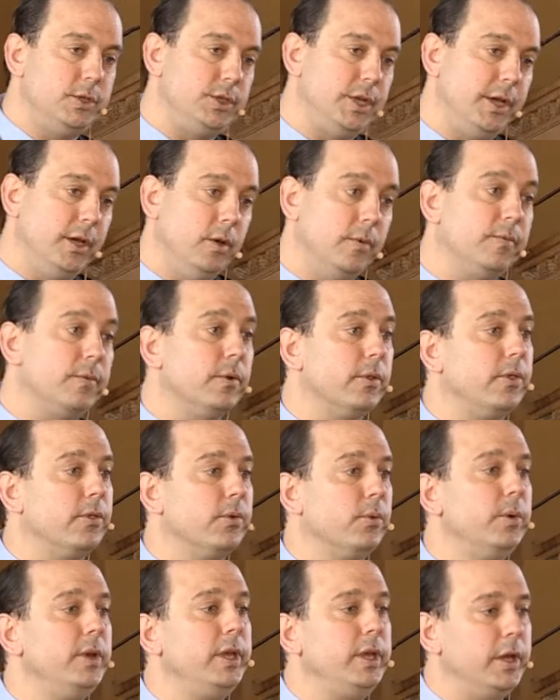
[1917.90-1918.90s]
jail for
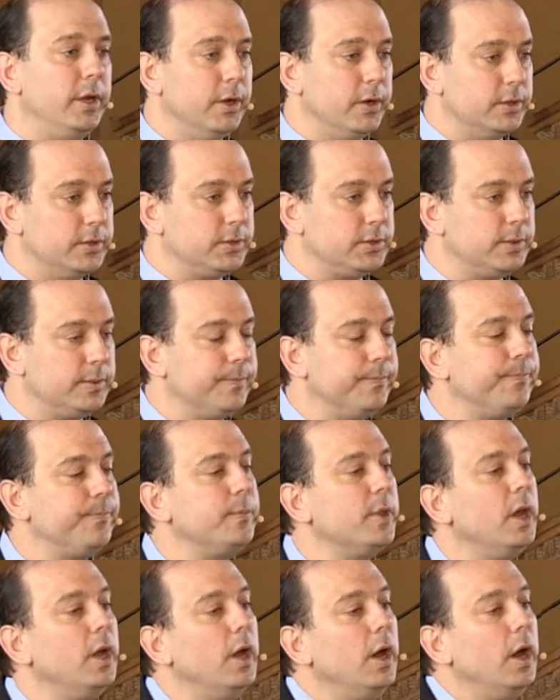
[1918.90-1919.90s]
three years.
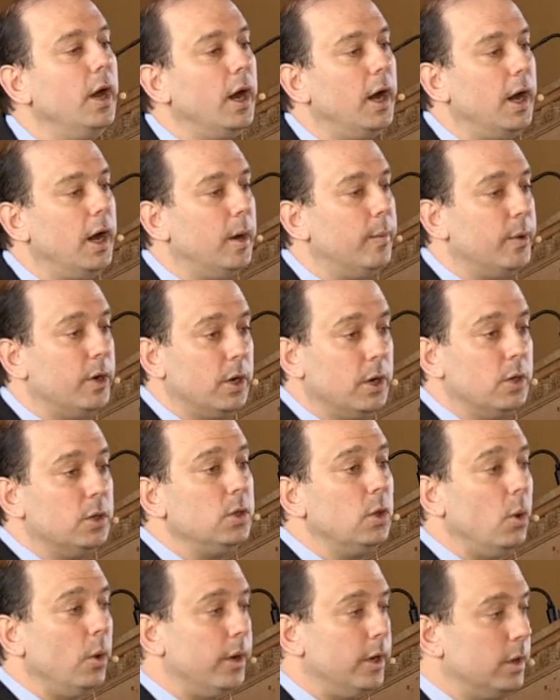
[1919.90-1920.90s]
Um, her
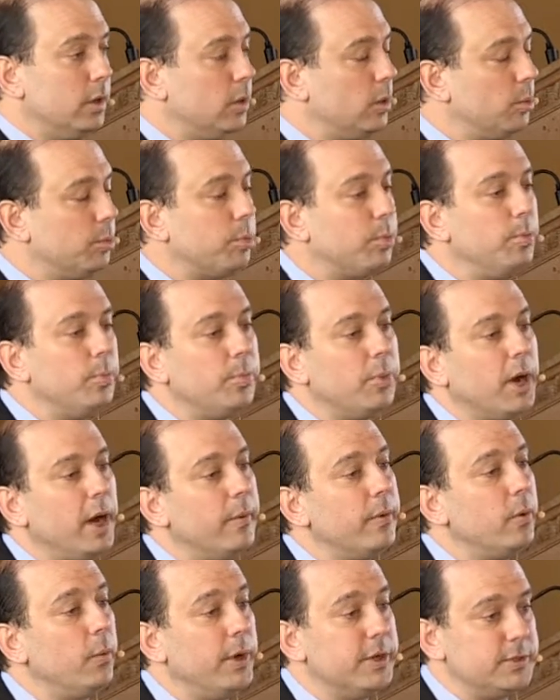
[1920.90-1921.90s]
lawyer, who
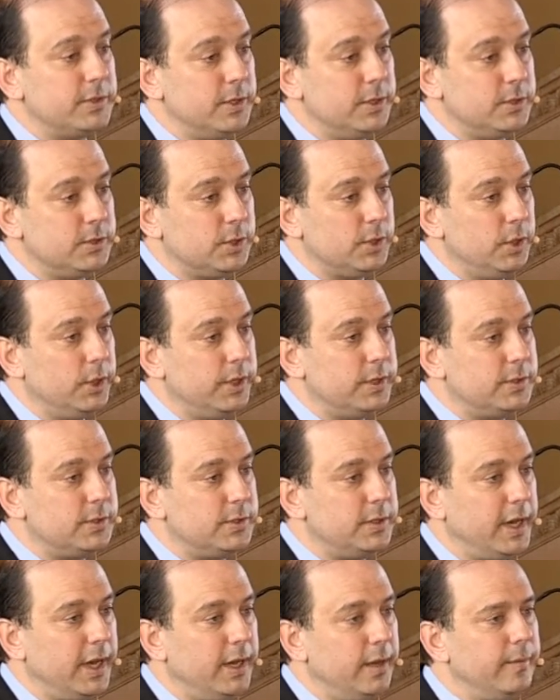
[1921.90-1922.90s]
probably wasn't as good,
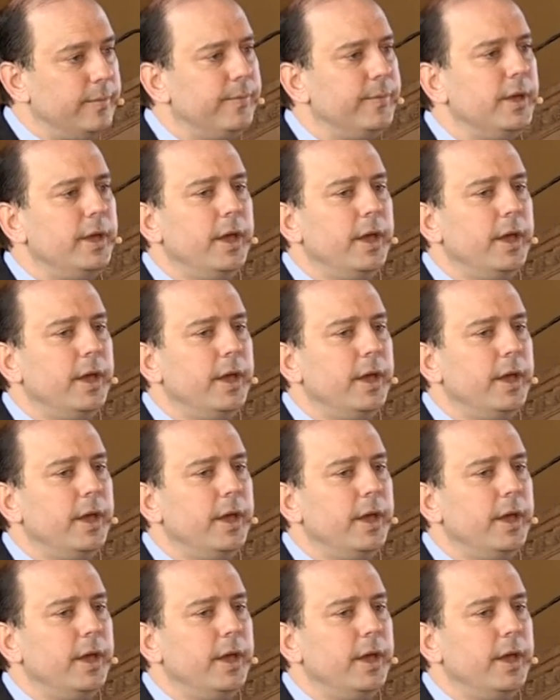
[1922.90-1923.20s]
said,